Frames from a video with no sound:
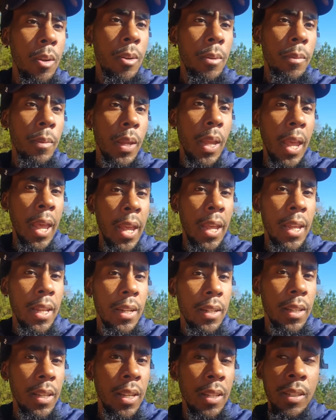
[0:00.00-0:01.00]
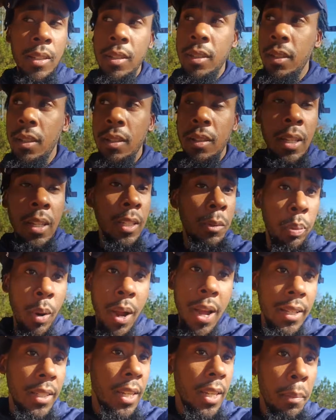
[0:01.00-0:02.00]
And it's
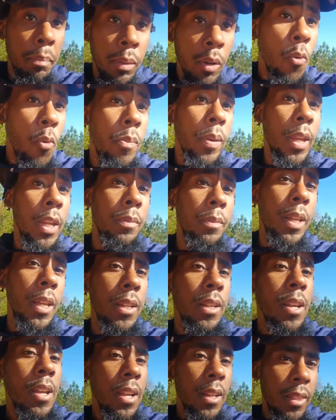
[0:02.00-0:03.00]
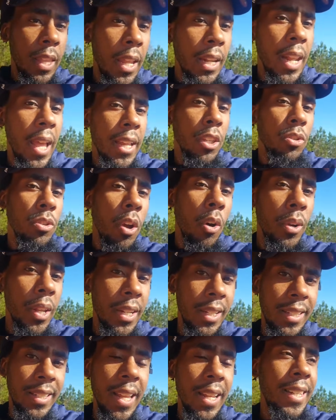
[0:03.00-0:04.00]
Project Bluebeam. They letting you know
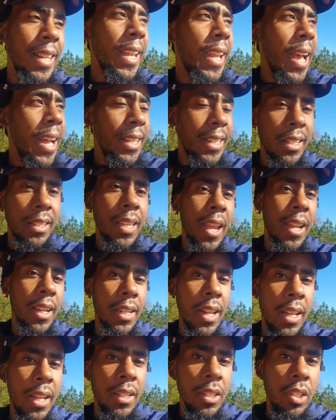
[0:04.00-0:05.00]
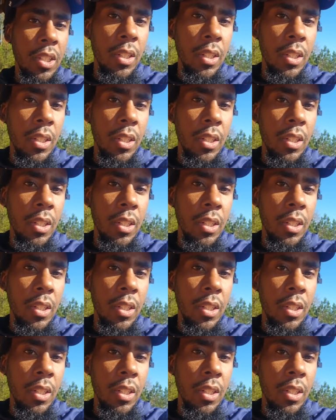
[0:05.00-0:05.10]
that they got the technology.